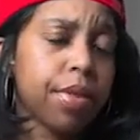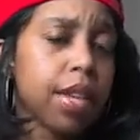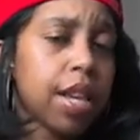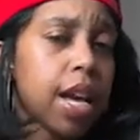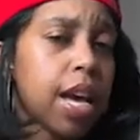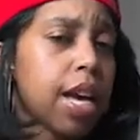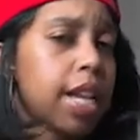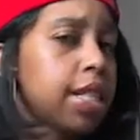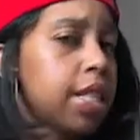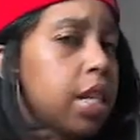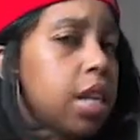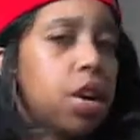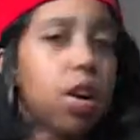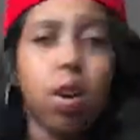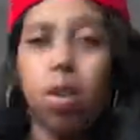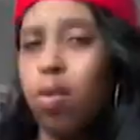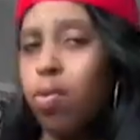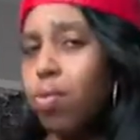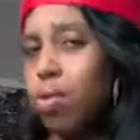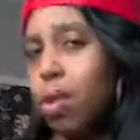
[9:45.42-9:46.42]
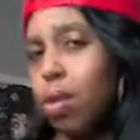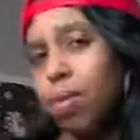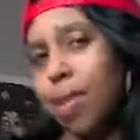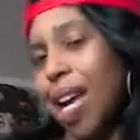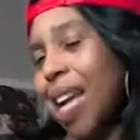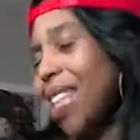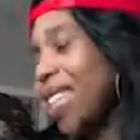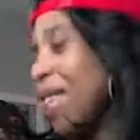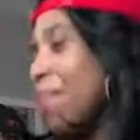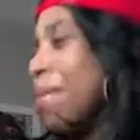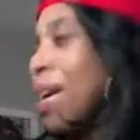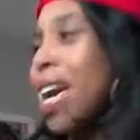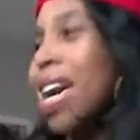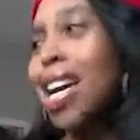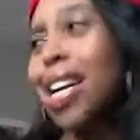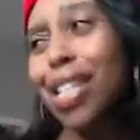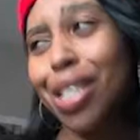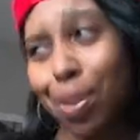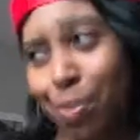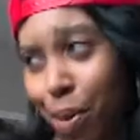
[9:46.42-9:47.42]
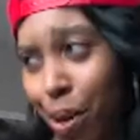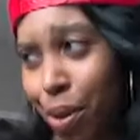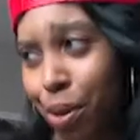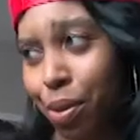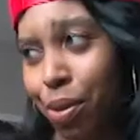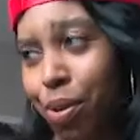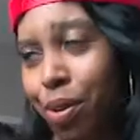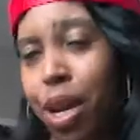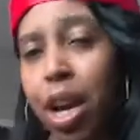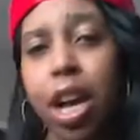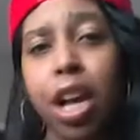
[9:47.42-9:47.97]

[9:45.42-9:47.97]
I said, oh, no, not the password.